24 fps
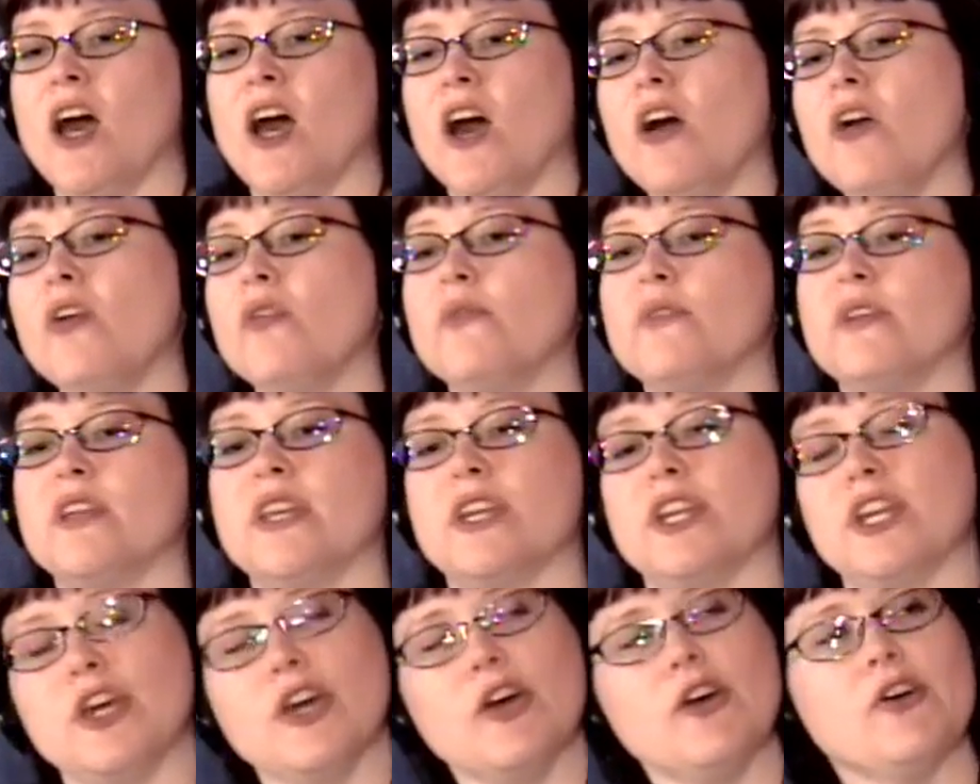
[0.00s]
oh, well,
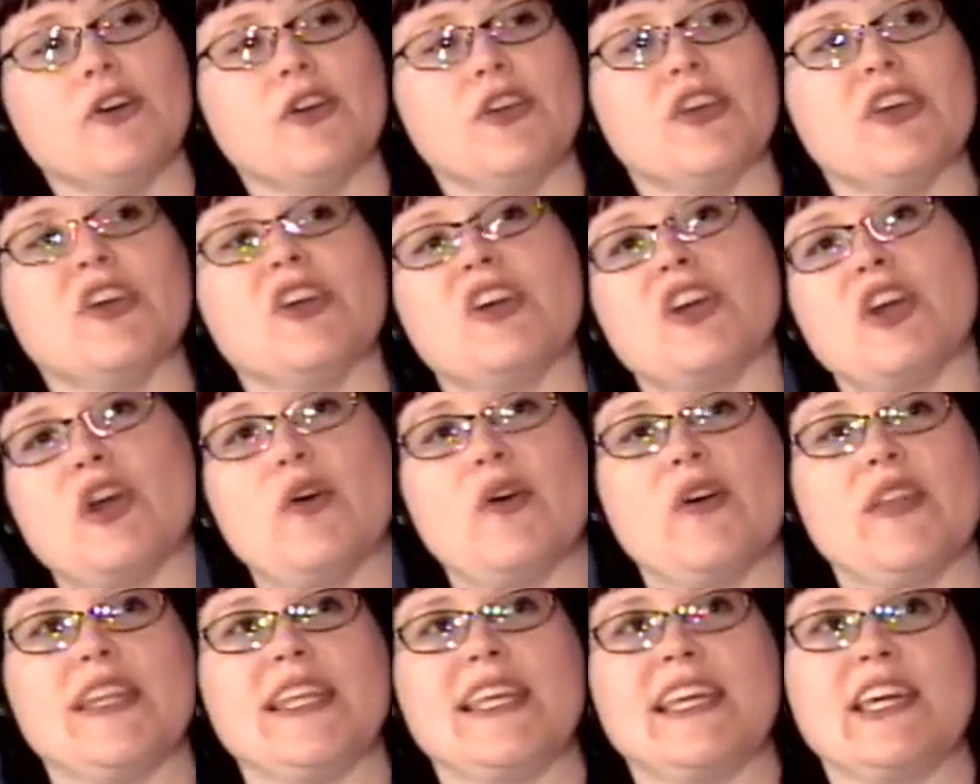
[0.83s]
you know, you can
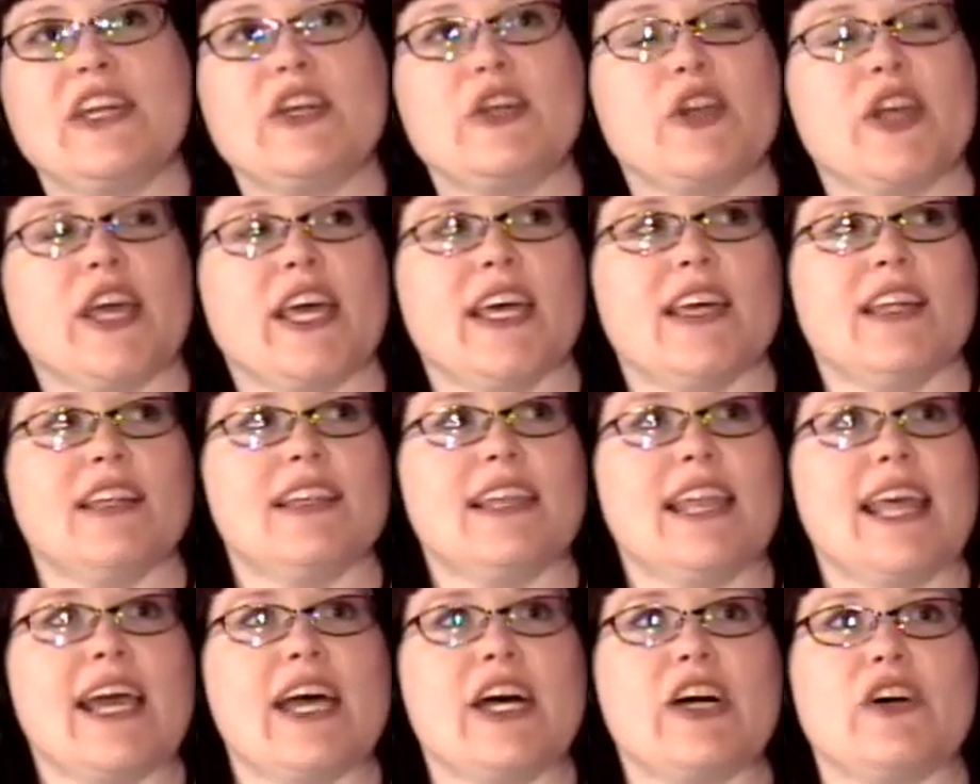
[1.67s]
go on the
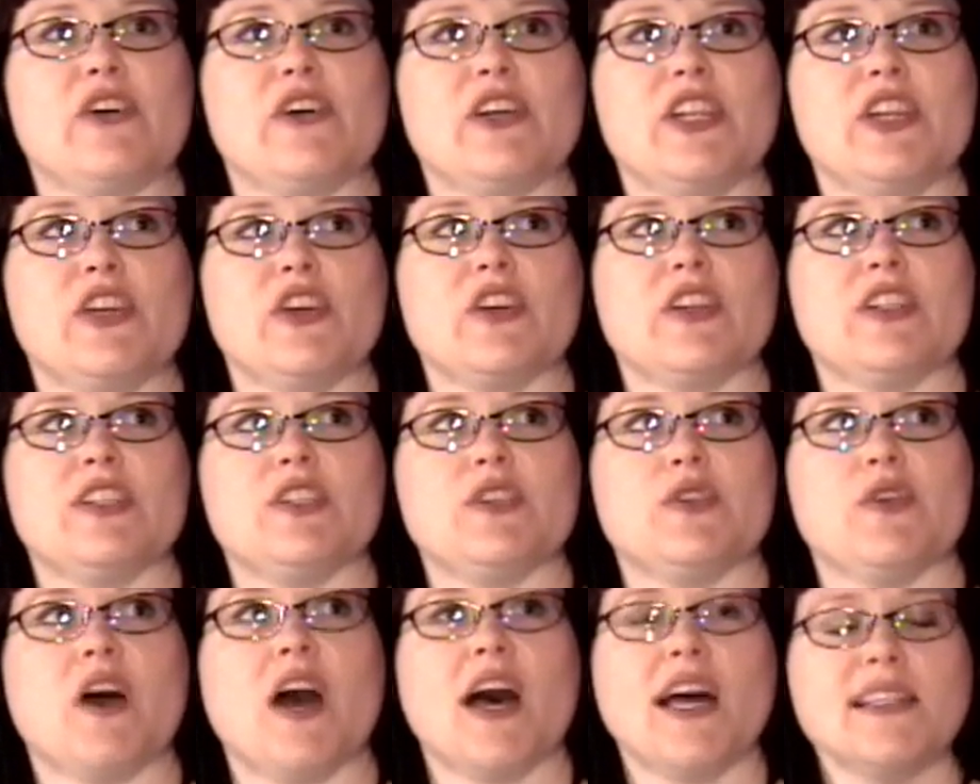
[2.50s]
internet now and you can
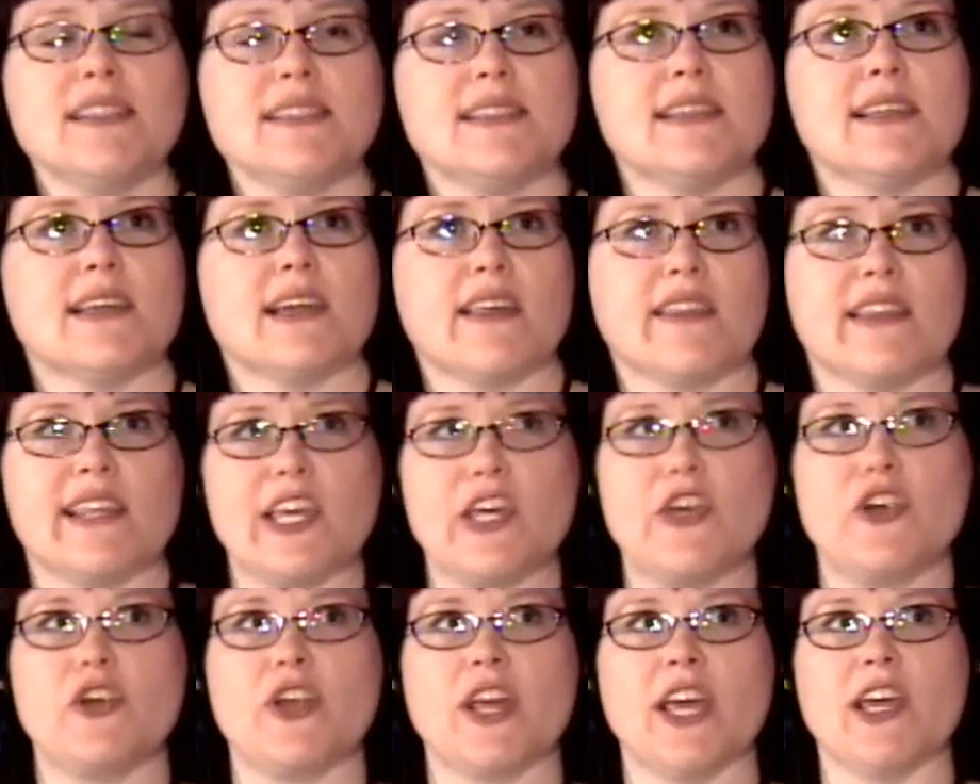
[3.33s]
do hunting on the
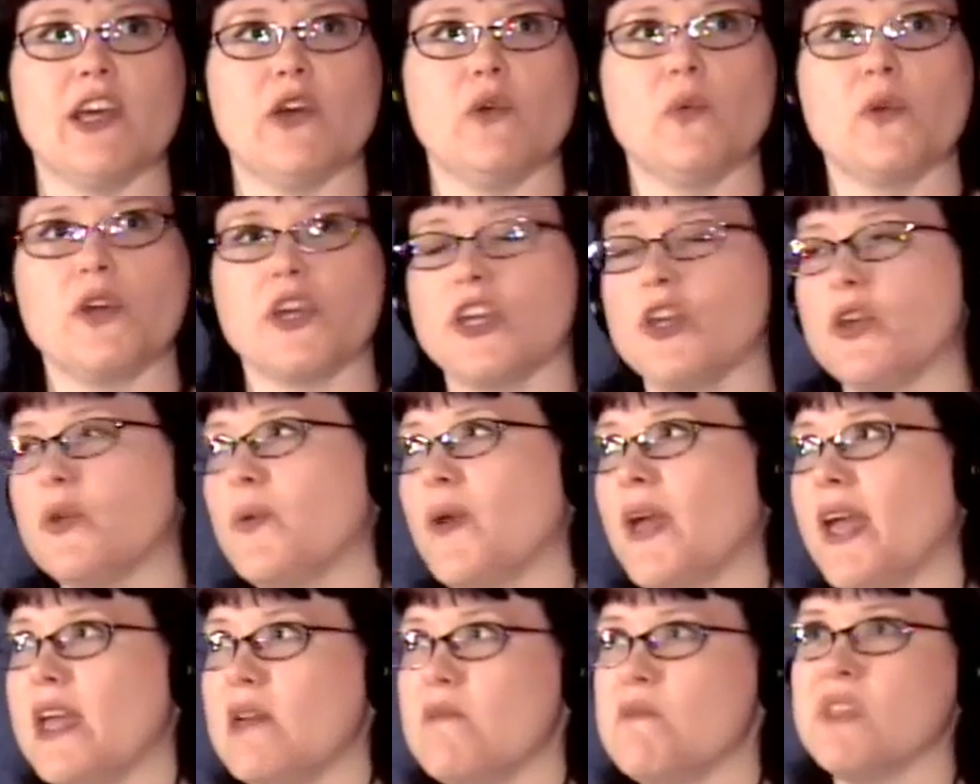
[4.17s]
internet where
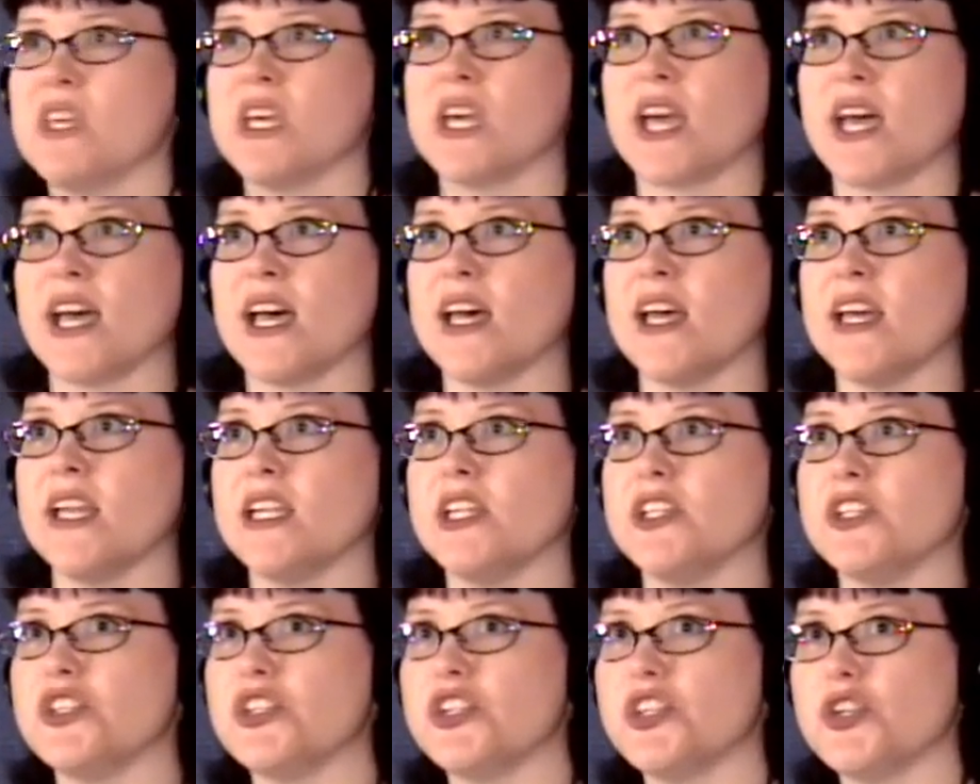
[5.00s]
you aim the gun
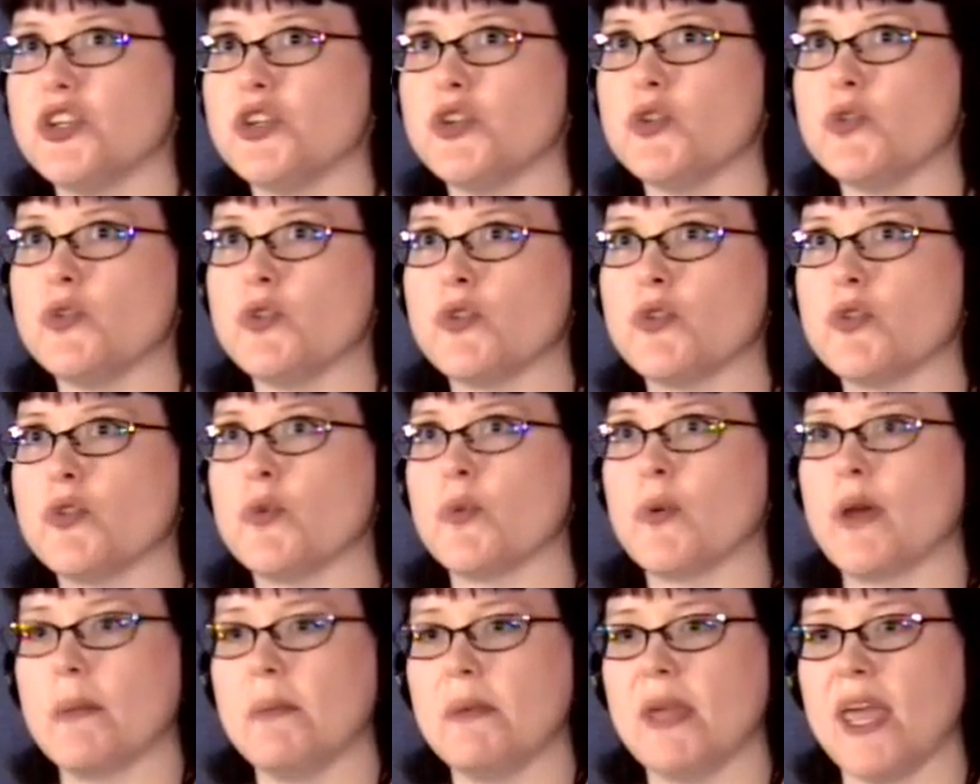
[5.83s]
and shoot through the
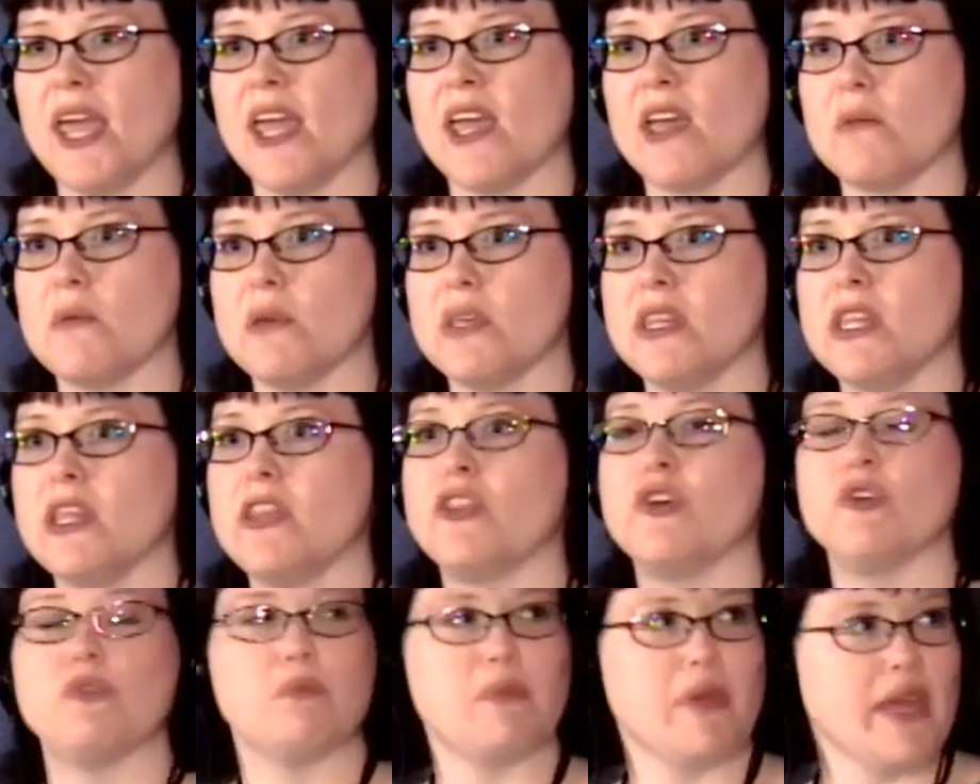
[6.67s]
webcam, and then
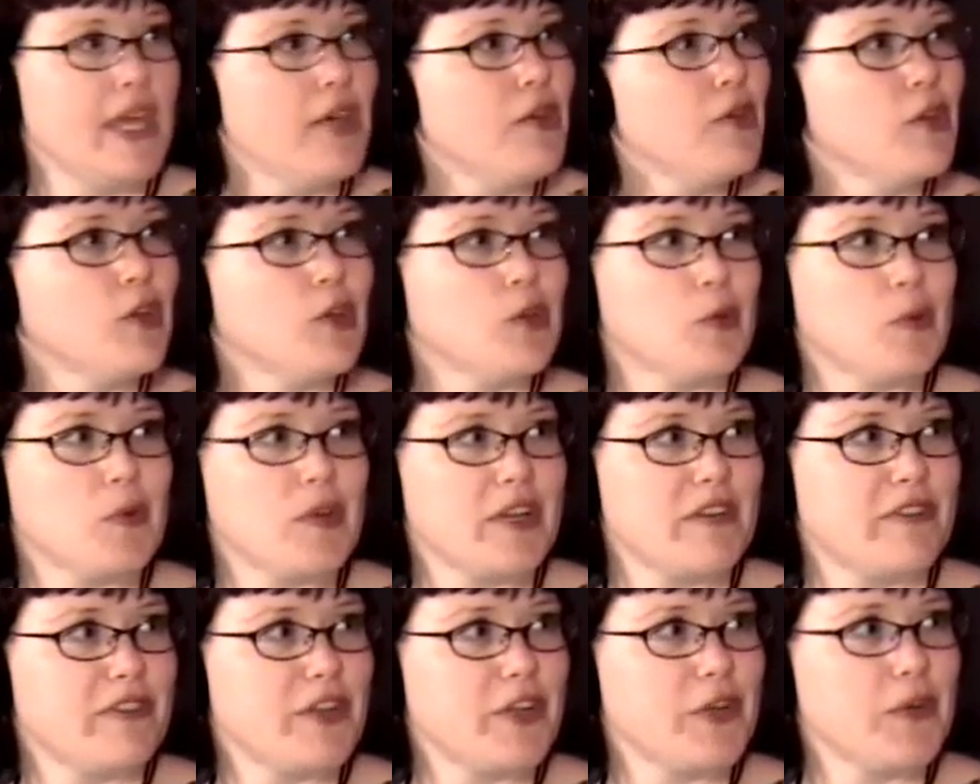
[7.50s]
they'll mail you
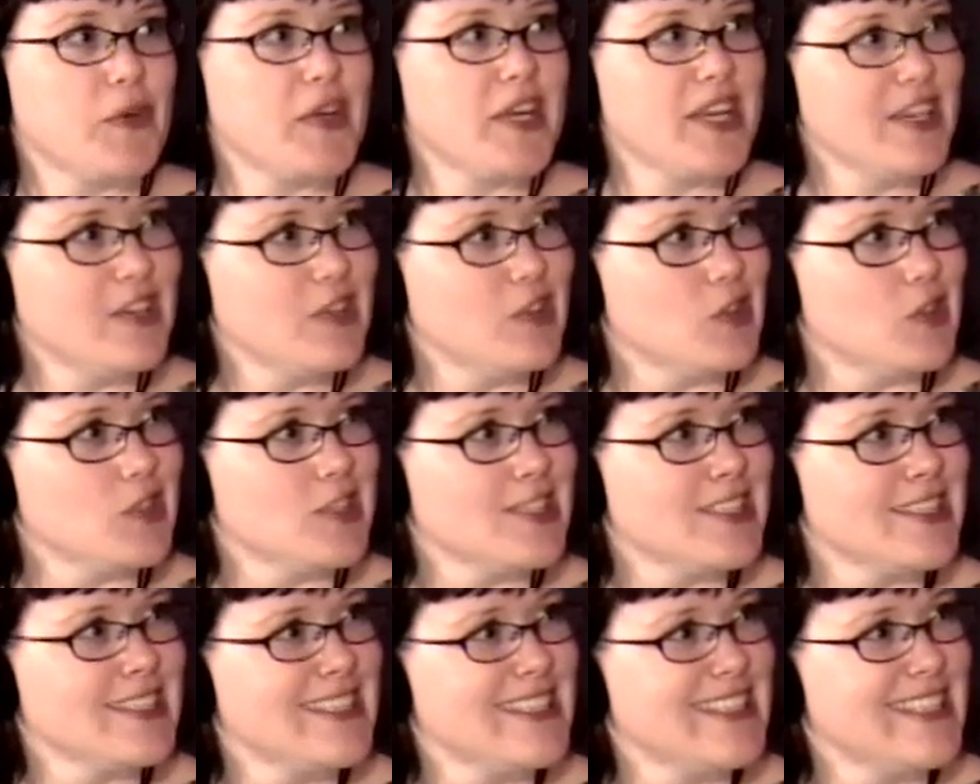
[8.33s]
whatever you killed.
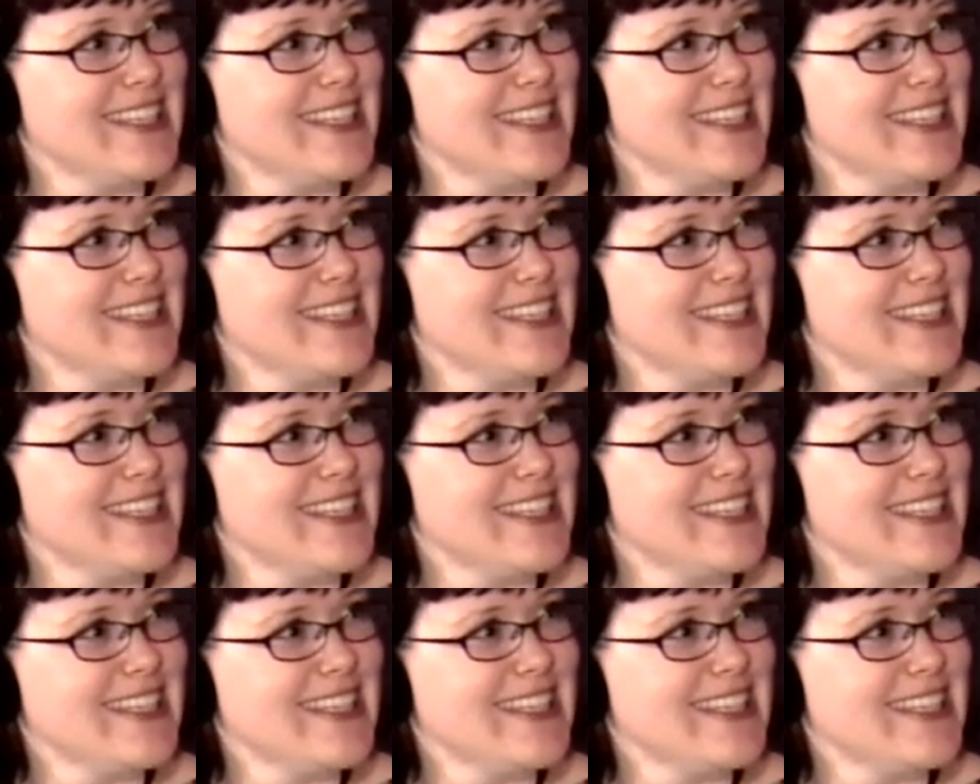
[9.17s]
